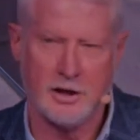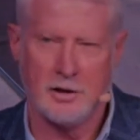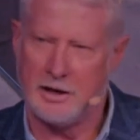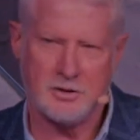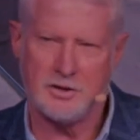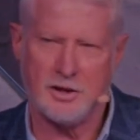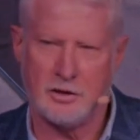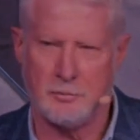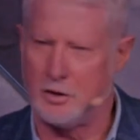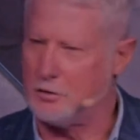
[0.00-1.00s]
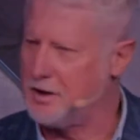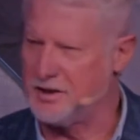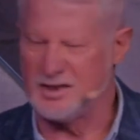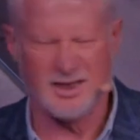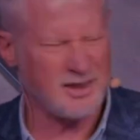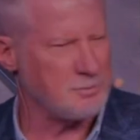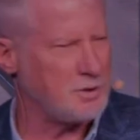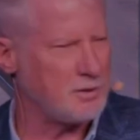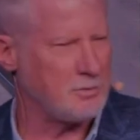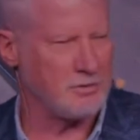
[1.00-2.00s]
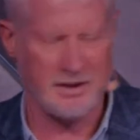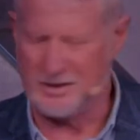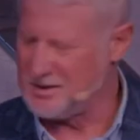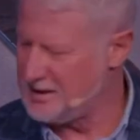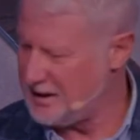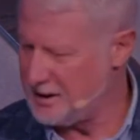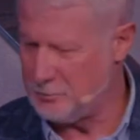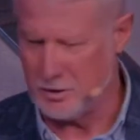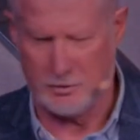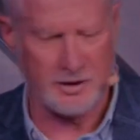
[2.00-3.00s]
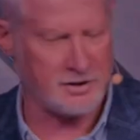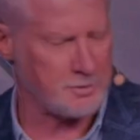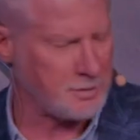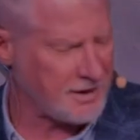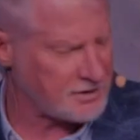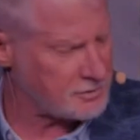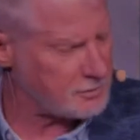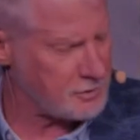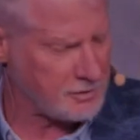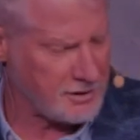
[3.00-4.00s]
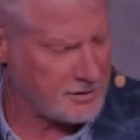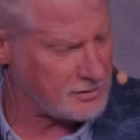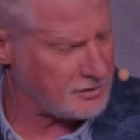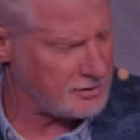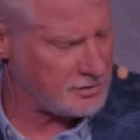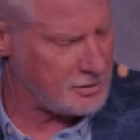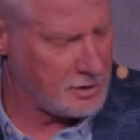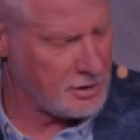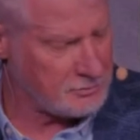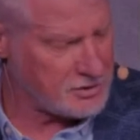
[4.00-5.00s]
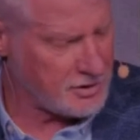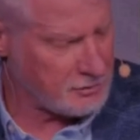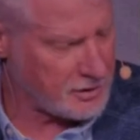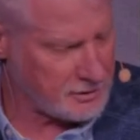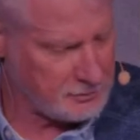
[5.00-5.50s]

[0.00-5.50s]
I'm just not, I'm not okay as a husband. I'm not okay as a dad. I'm not okay as a pastor. I'm not okay as, I'm just not okay.